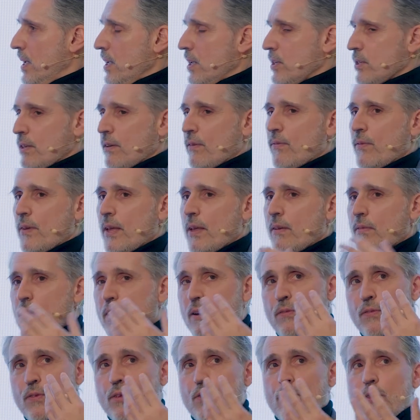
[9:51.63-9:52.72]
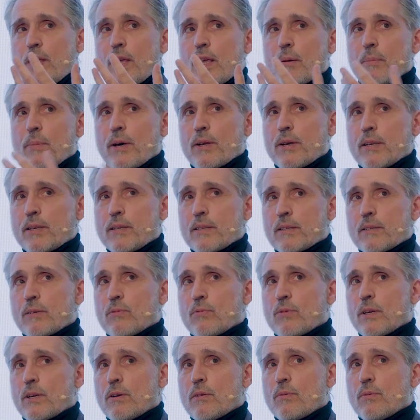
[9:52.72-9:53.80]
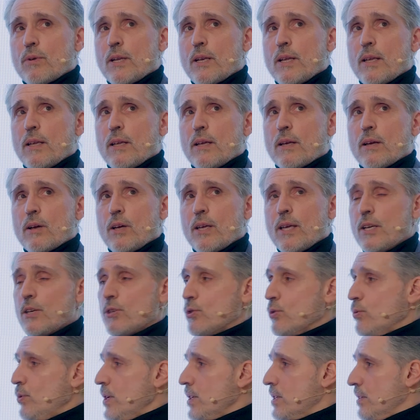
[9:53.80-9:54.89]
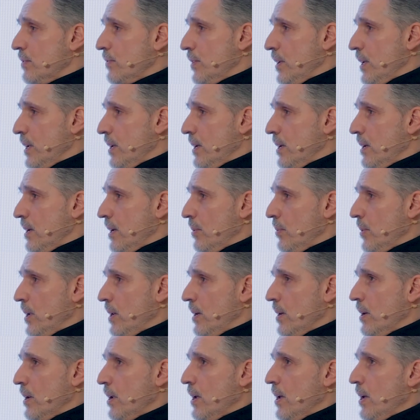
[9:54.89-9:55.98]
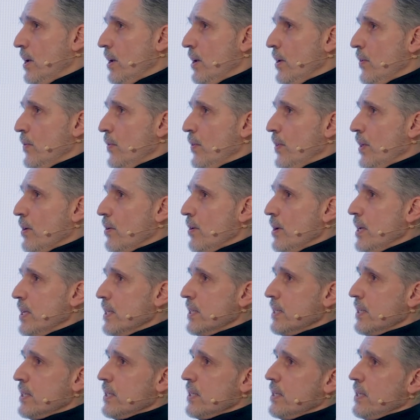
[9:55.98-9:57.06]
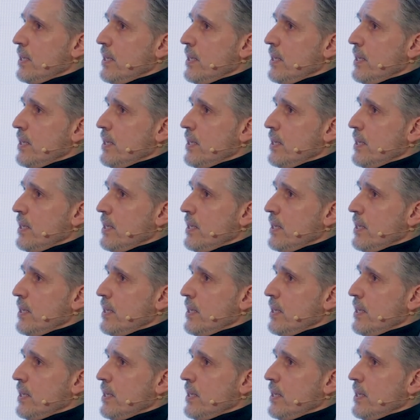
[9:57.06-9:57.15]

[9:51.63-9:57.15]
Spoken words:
Because even if you think about it really intuitively, I mean, there is